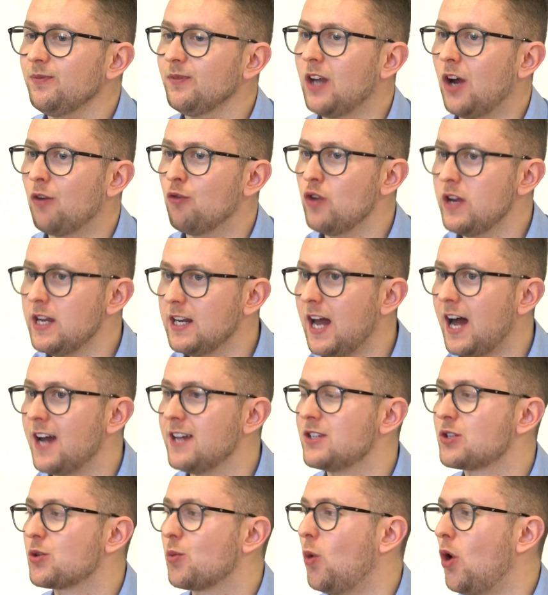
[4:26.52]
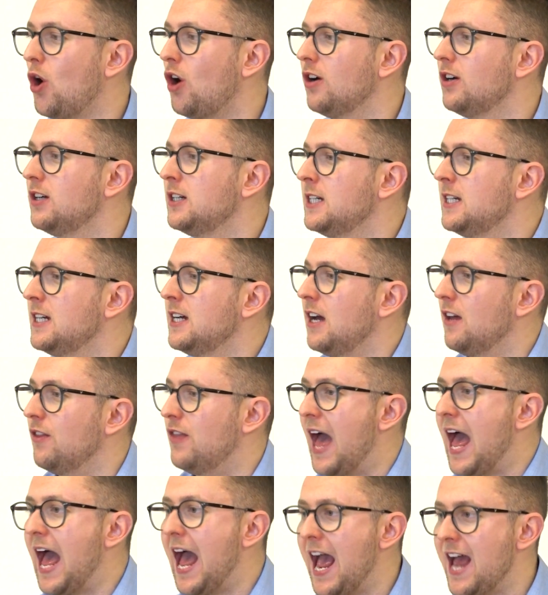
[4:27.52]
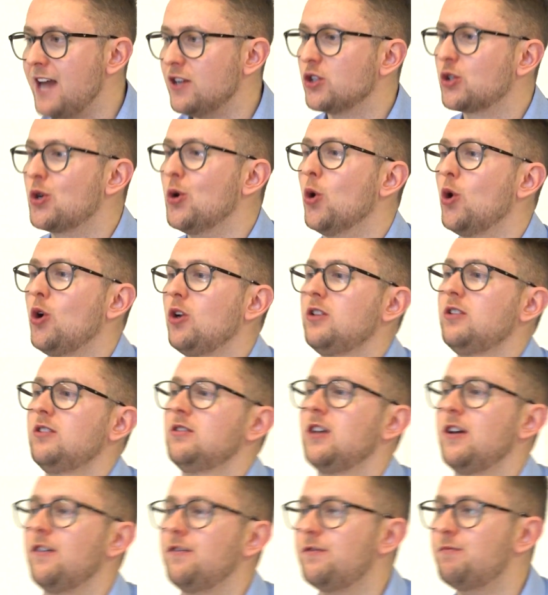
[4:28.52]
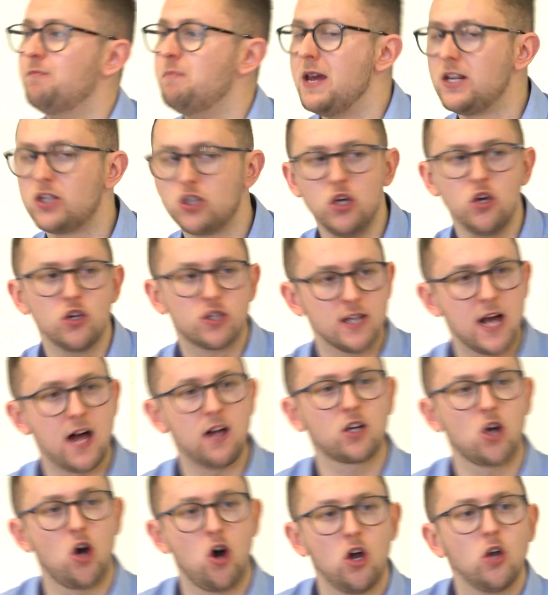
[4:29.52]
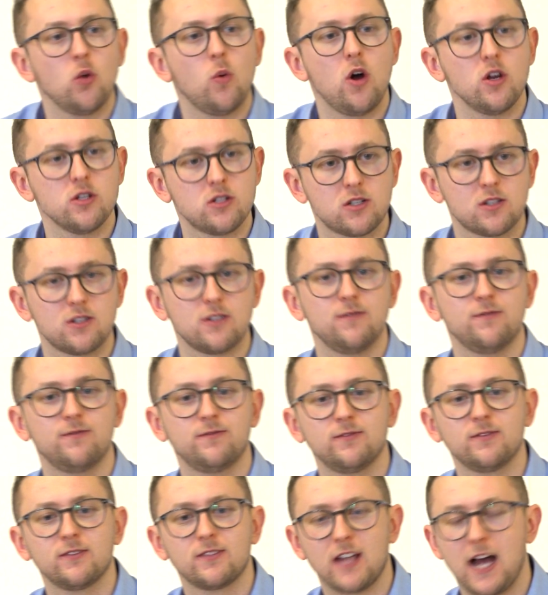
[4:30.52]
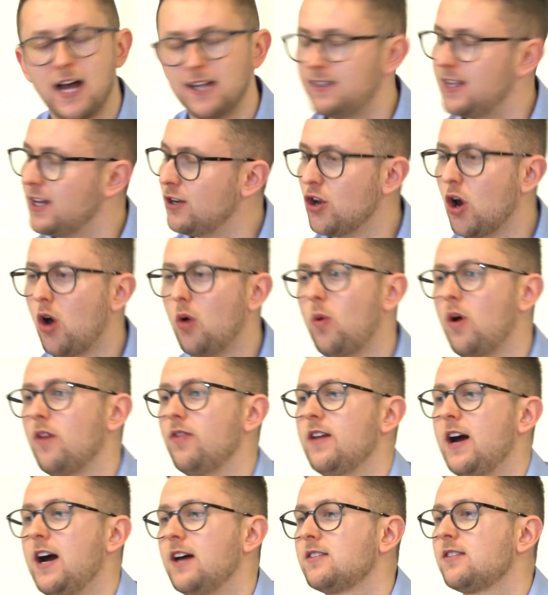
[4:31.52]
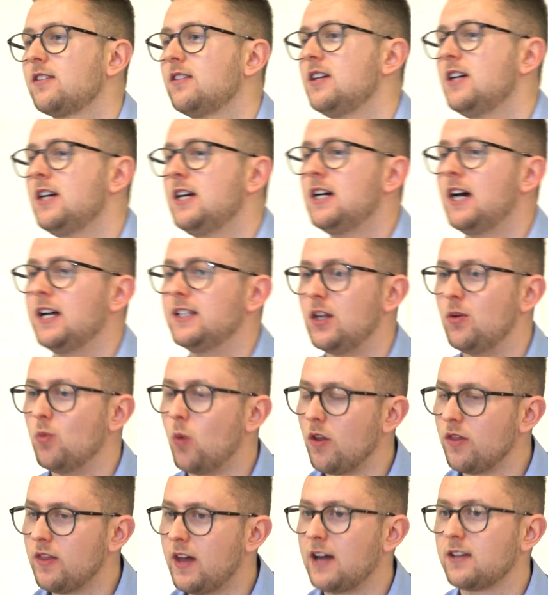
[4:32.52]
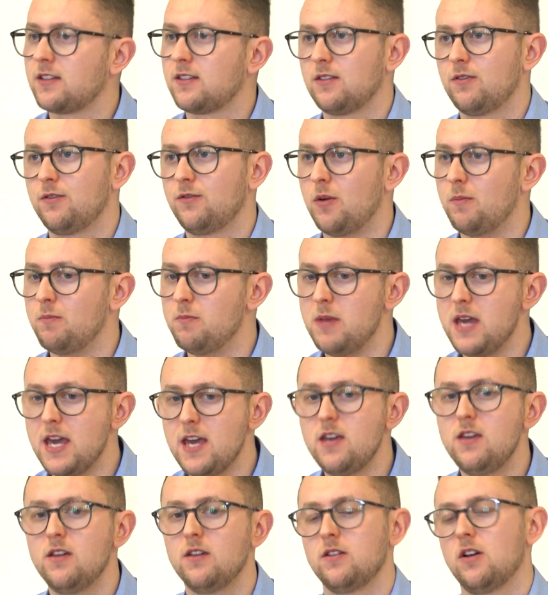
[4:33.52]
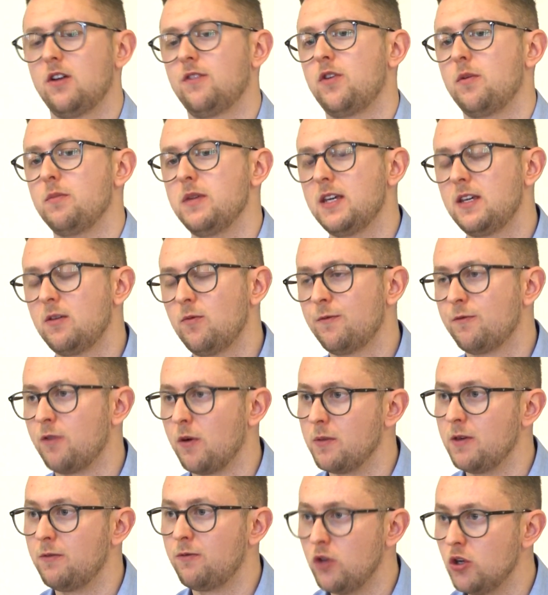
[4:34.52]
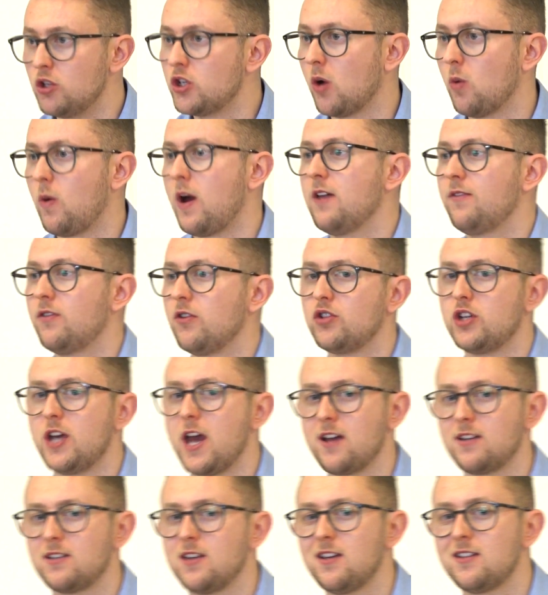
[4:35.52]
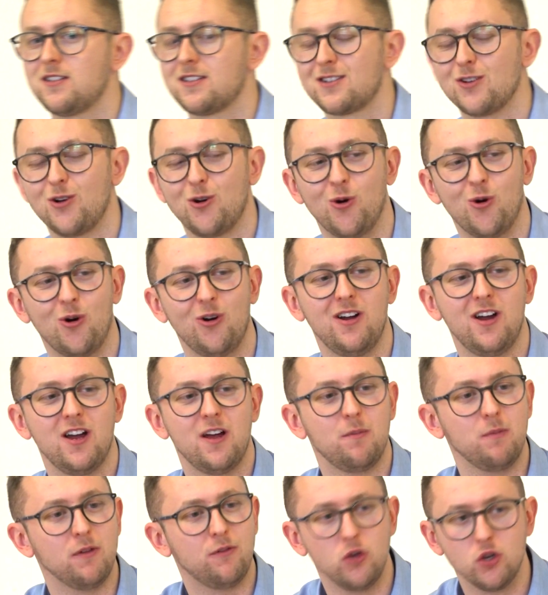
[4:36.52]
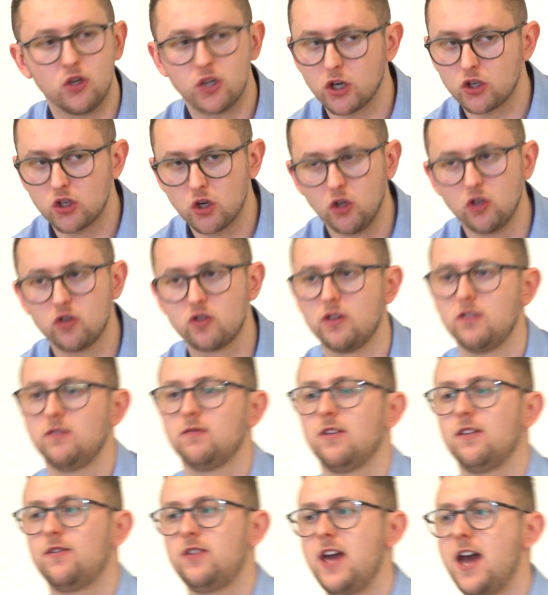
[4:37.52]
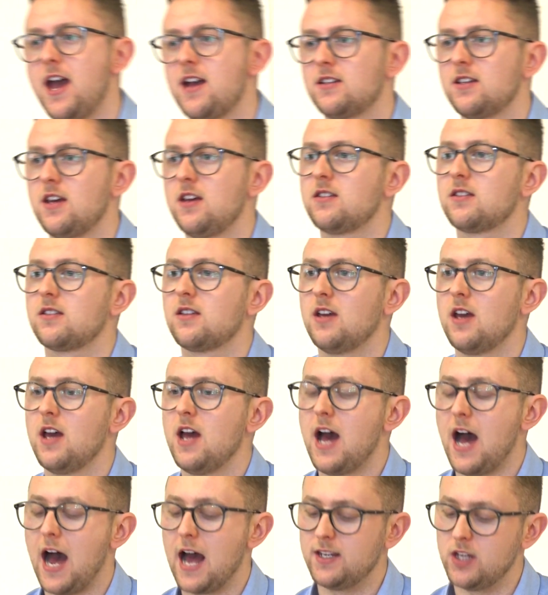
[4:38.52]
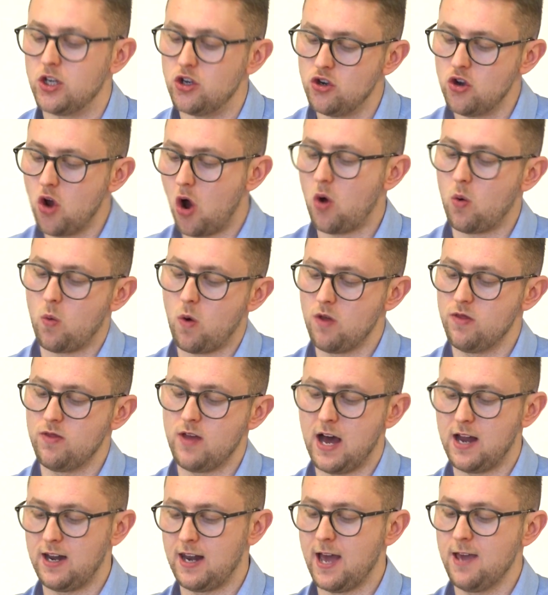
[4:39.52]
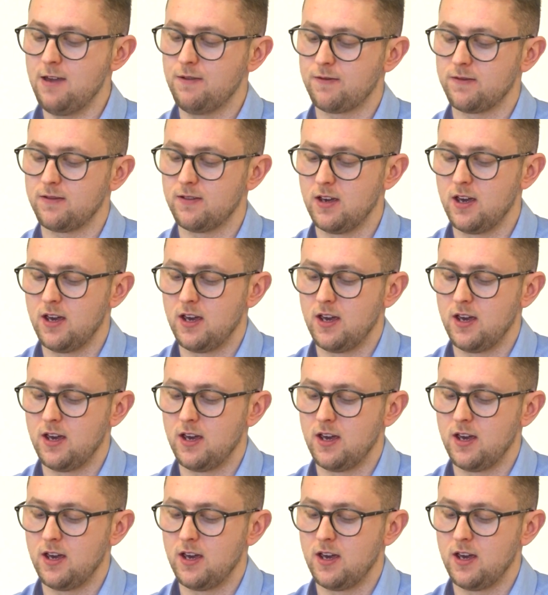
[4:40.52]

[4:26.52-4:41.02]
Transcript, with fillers: I realised what the end goal of misusing alcohol was. I did not want that. I didn't want that for me or for me for my future wife if she exists or my future children if they exist. I did not want that life.